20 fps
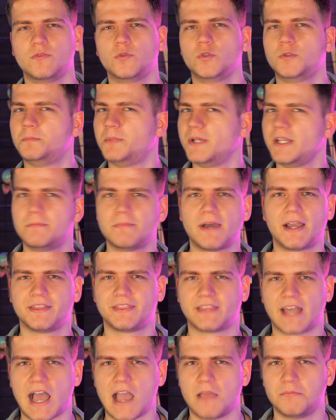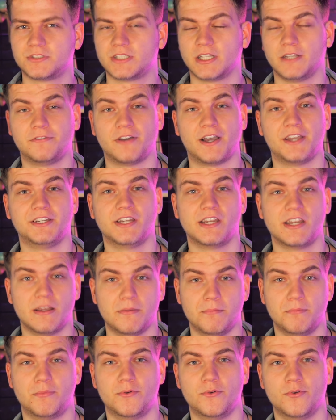would beat my times if I didn't
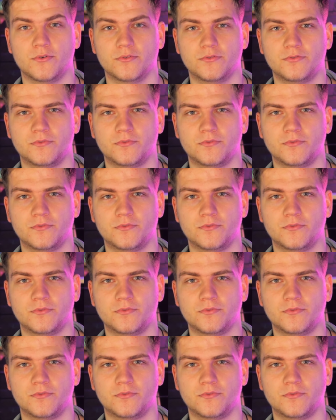improve.